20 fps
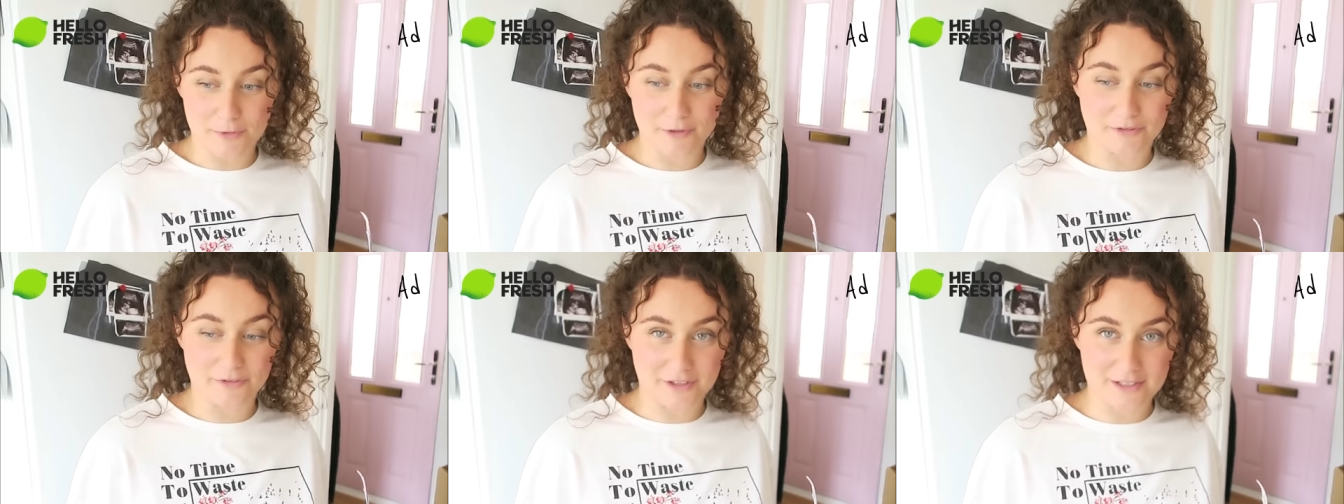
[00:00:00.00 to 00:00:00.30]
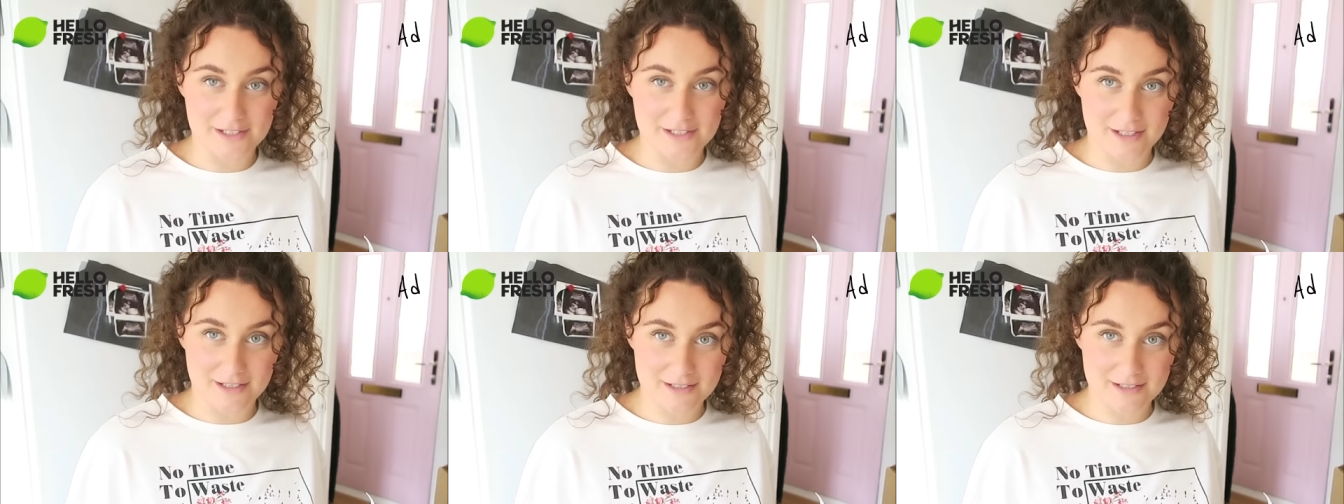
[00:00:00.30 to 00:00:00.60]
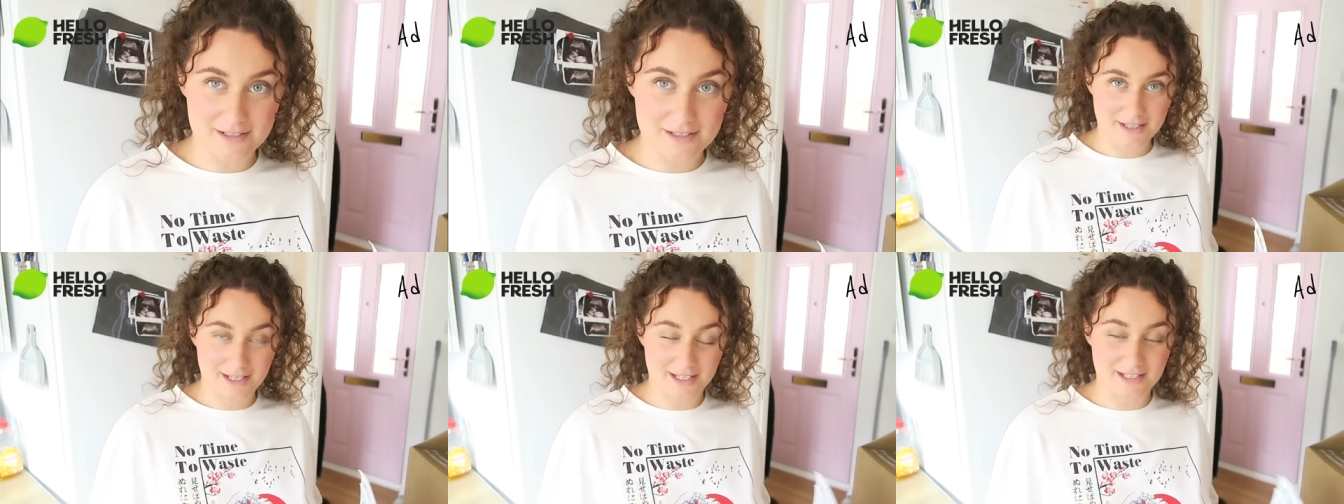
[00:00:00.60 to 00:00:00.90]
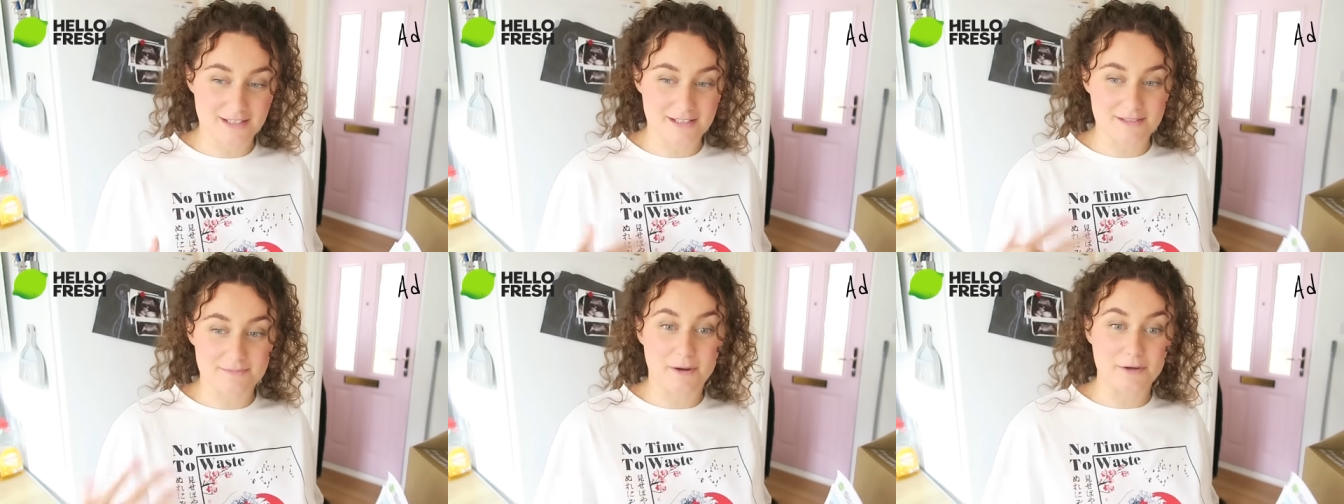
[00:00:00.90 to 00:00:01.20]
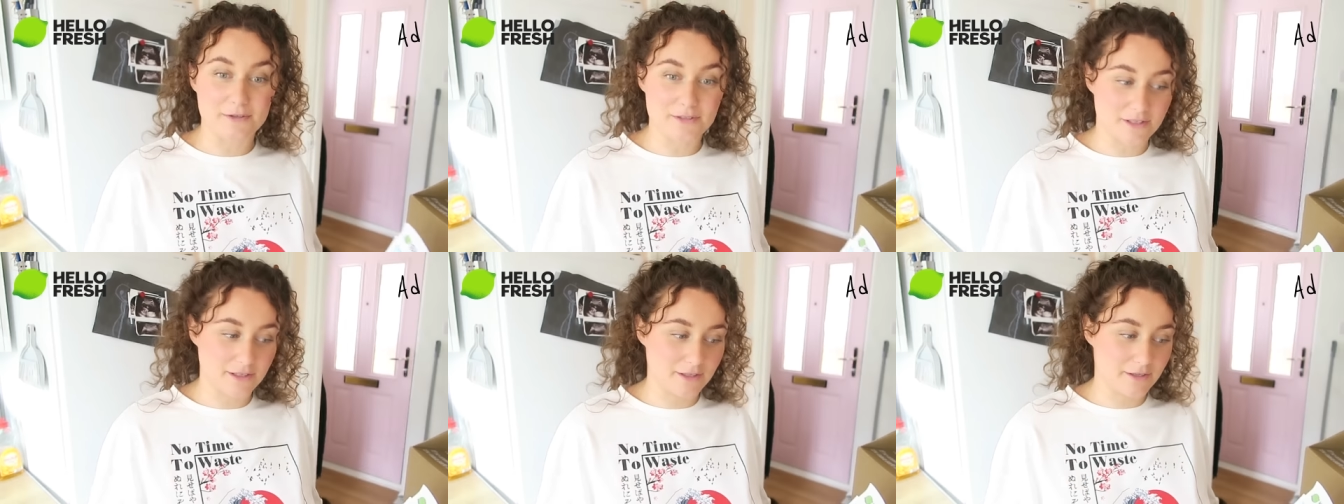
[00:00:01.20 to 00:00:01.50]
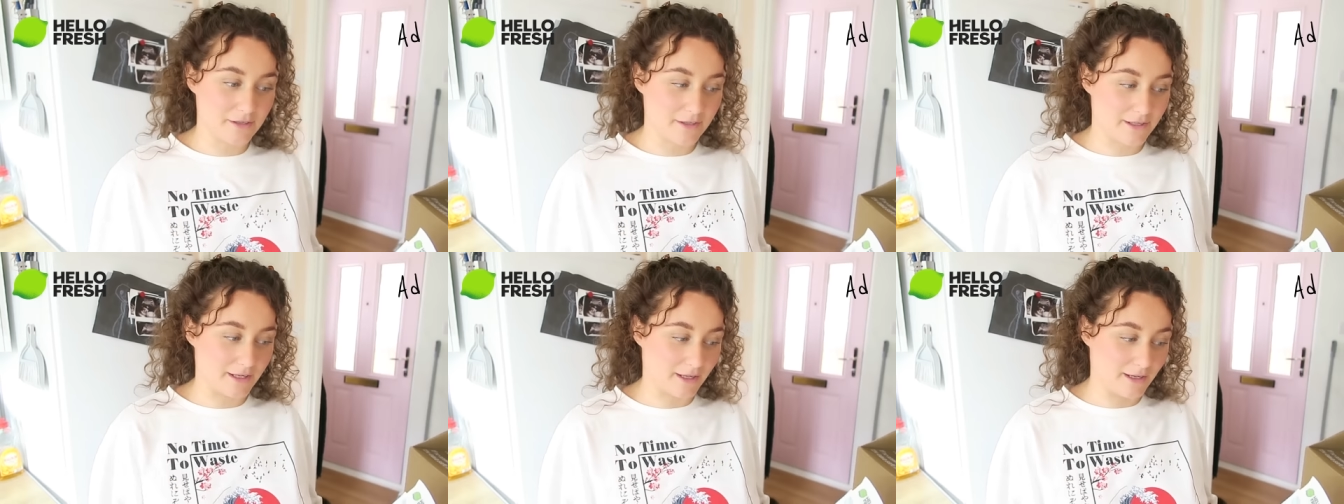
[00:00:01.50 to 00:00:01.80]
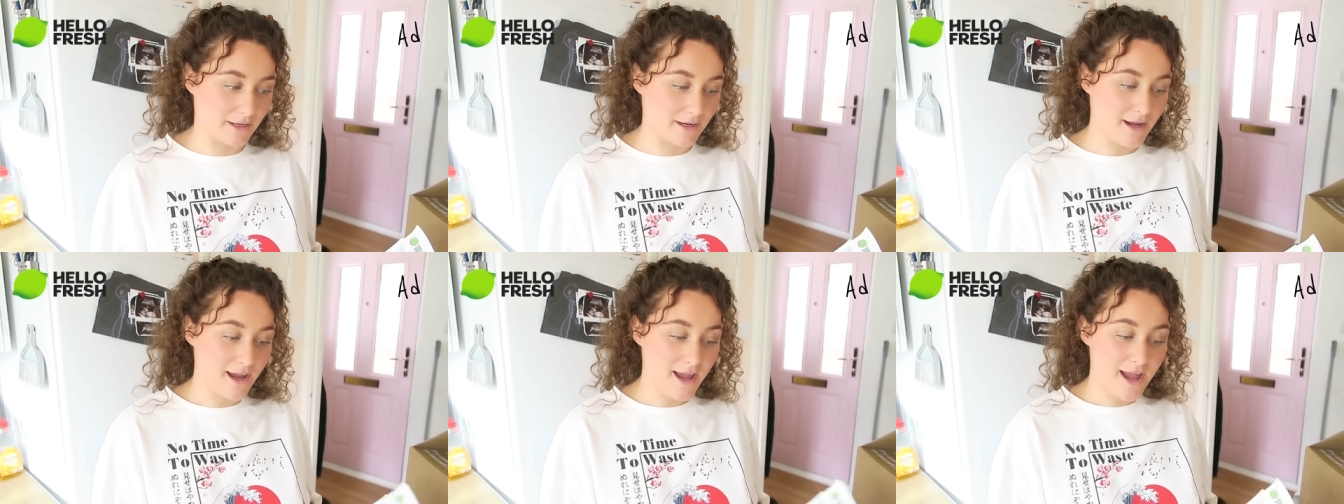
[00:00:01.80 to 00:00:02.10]
My boyfriend does. He does most of the
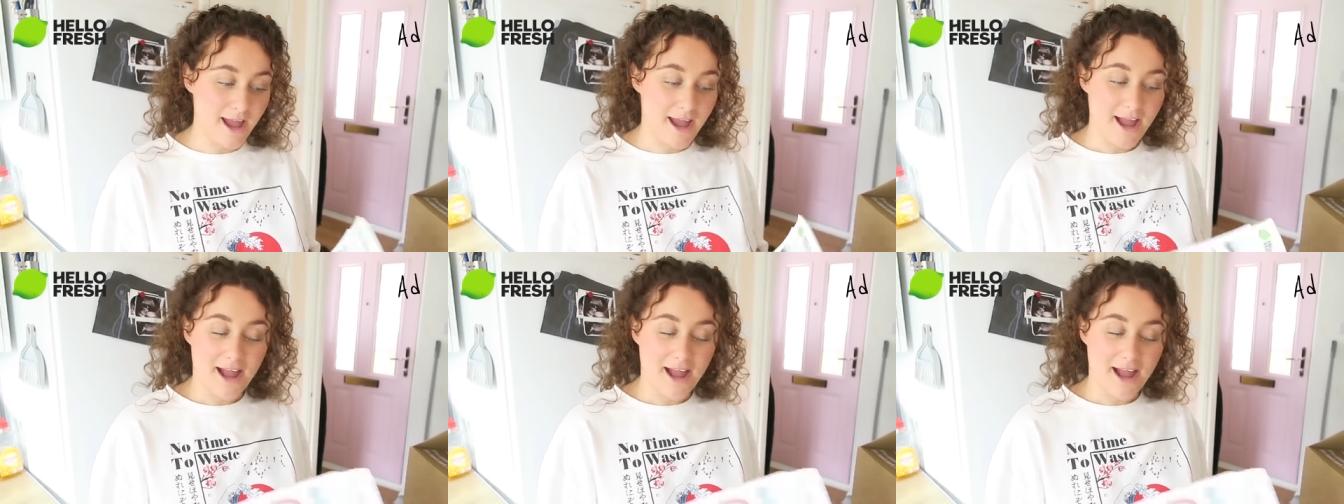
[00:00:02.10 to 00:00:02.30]
cooking.